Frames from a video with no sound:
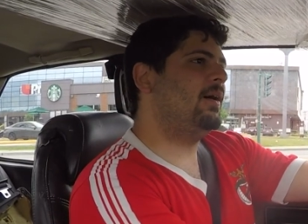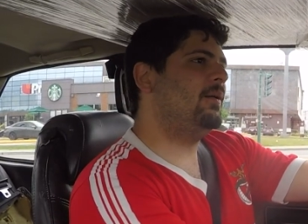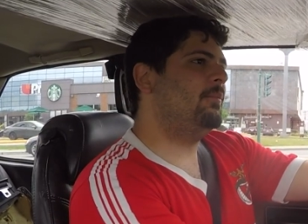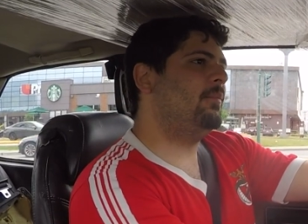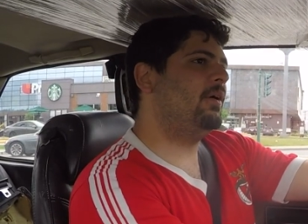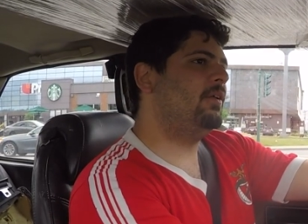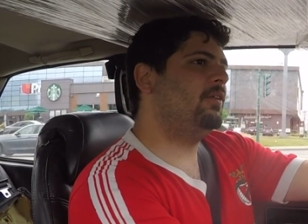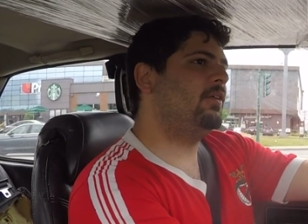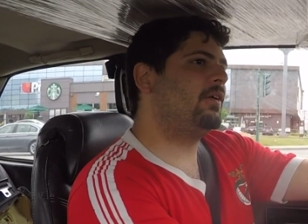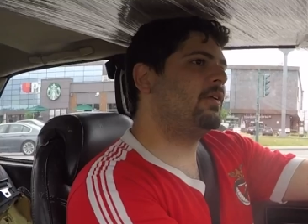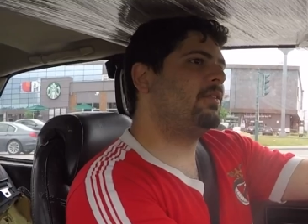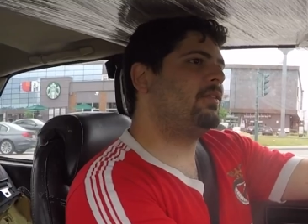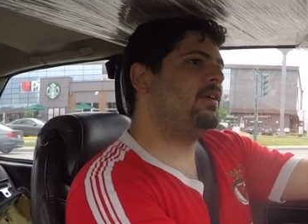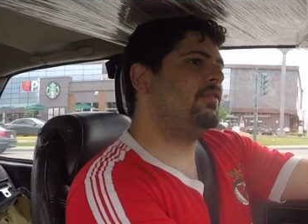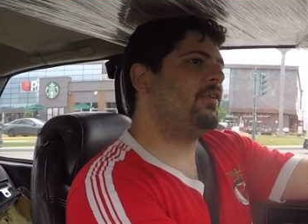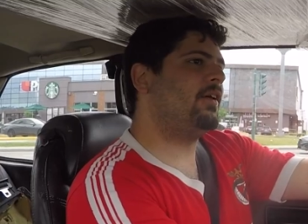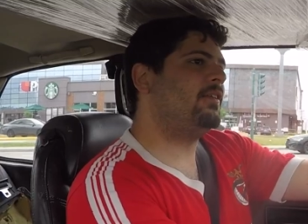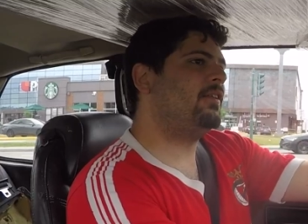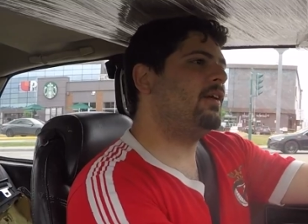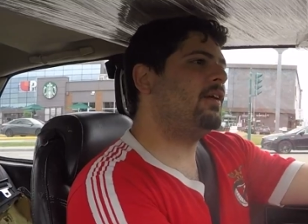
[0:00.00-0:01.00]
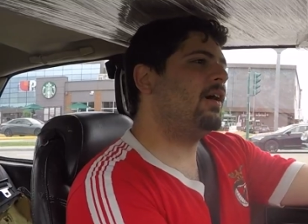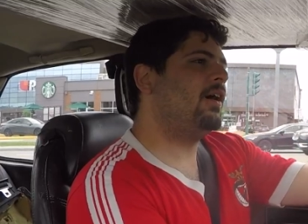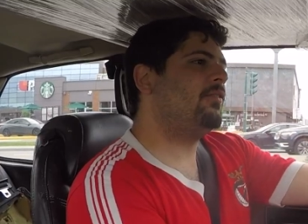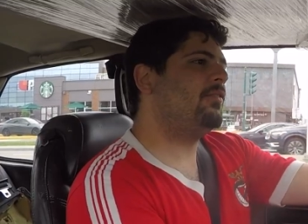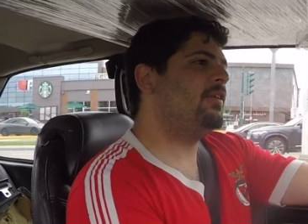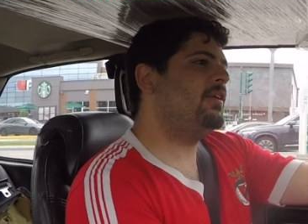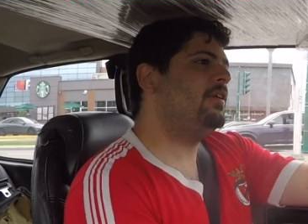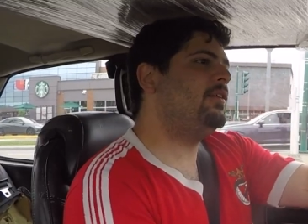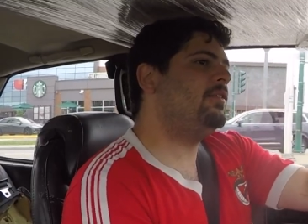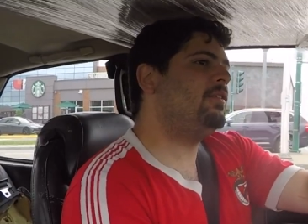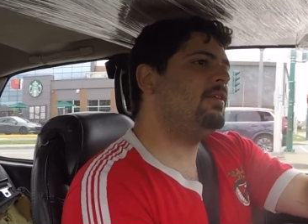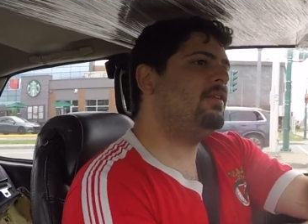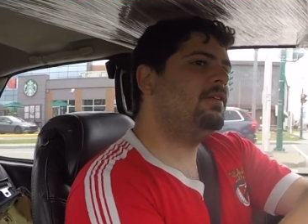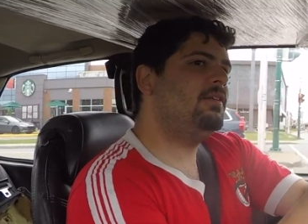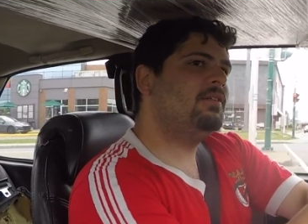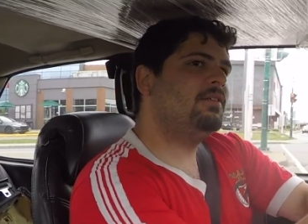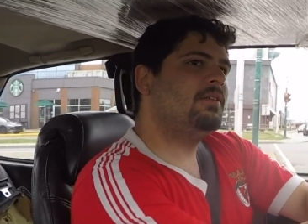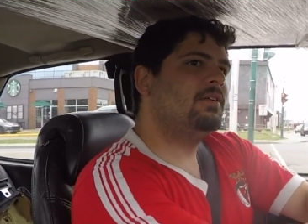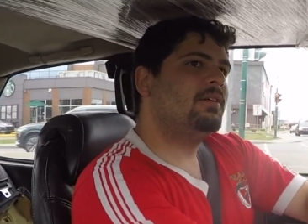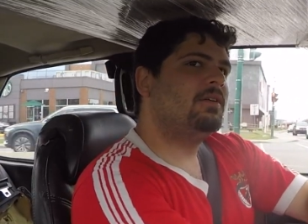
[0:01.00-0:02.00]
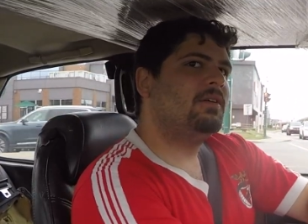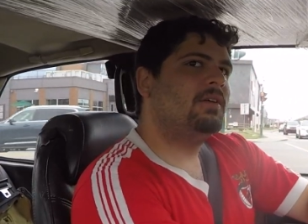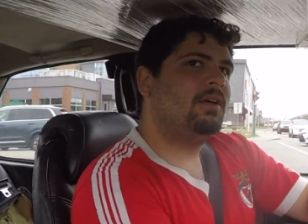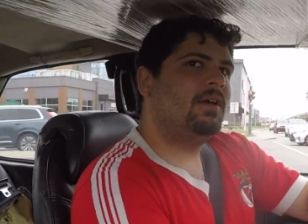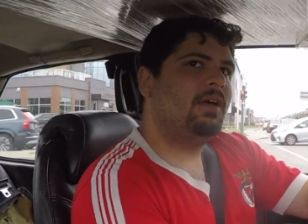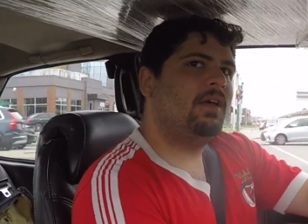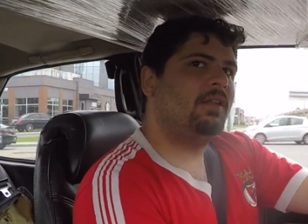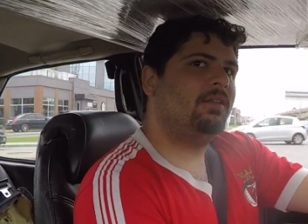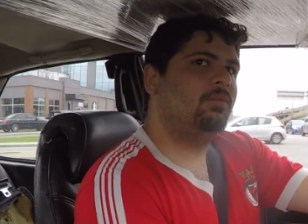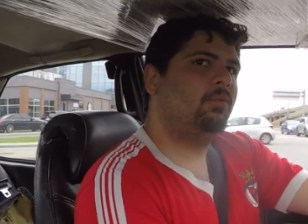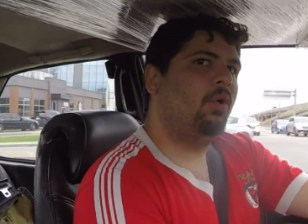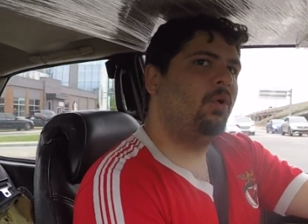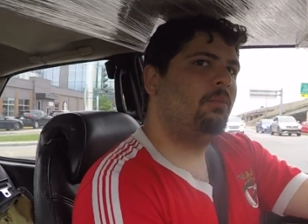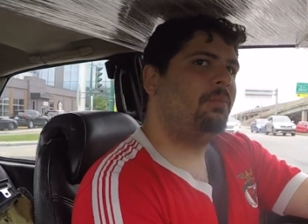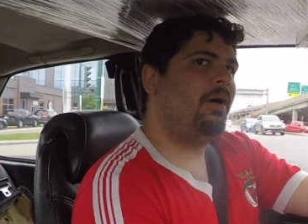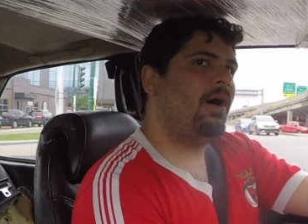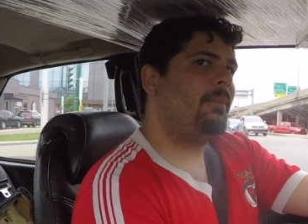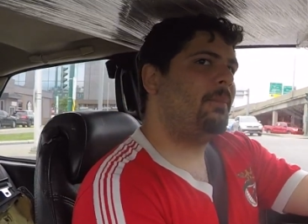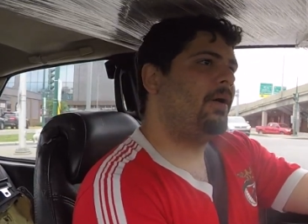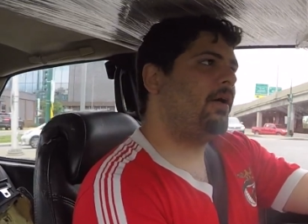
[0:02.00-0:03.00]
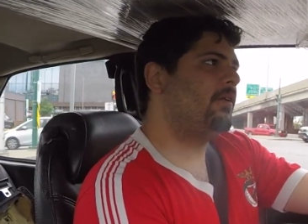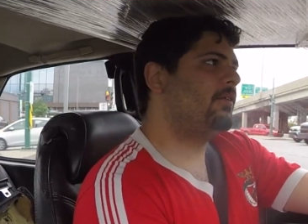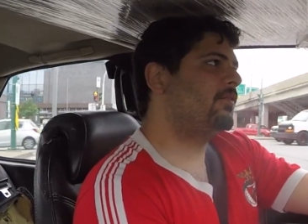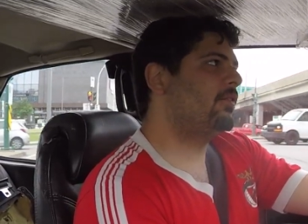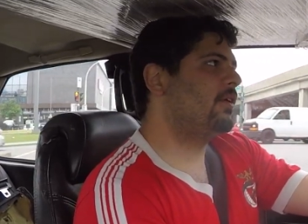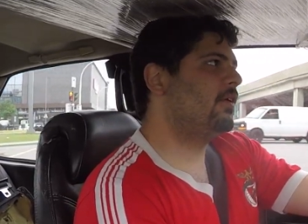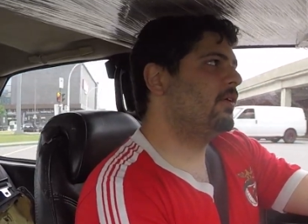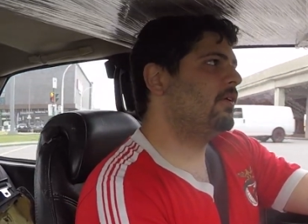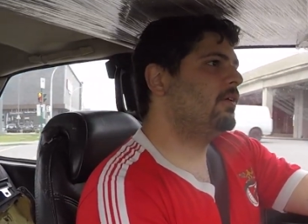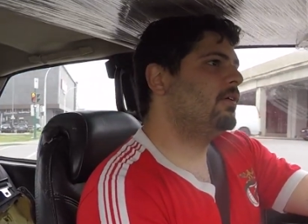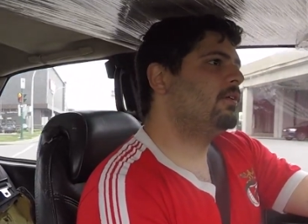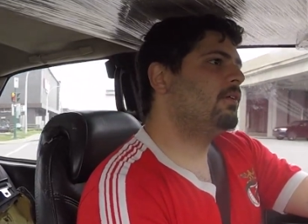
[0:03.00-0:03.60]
But you can see if I take off easy, it won't pop out of gear.